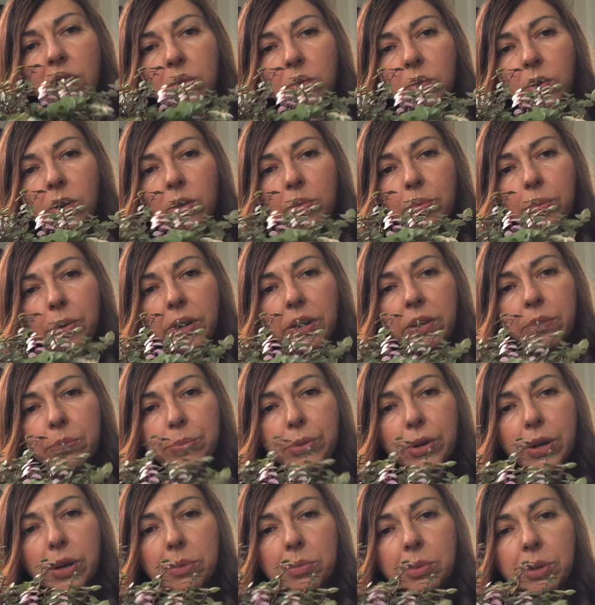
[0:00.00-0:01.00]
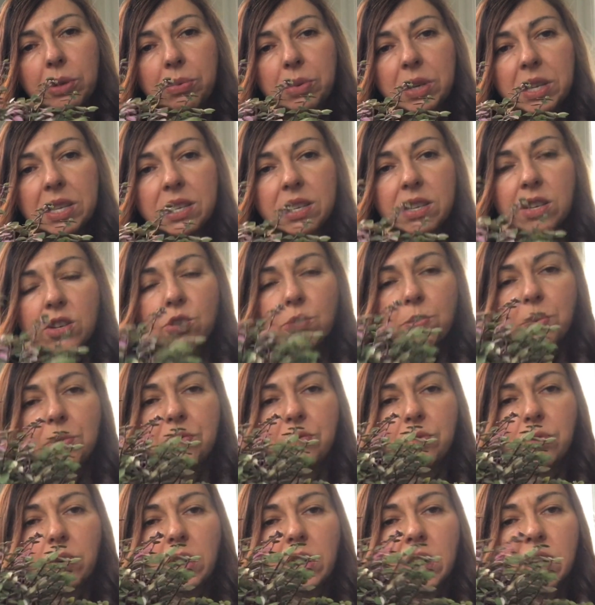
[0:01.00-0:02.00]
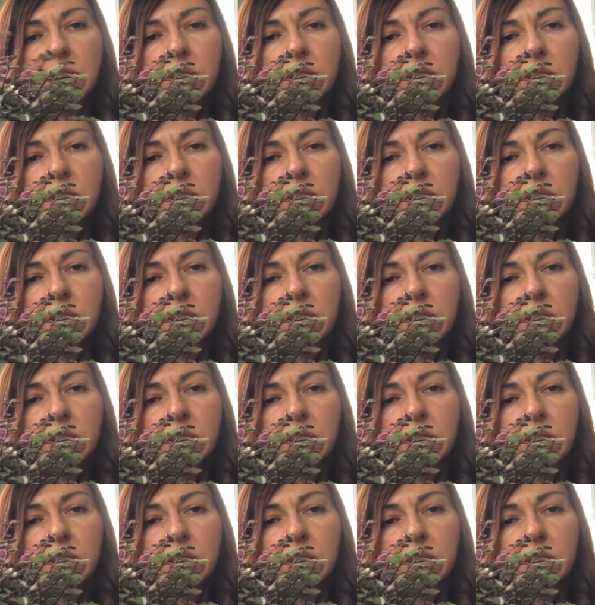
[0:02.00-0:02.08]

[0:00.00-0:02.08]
I will probably research before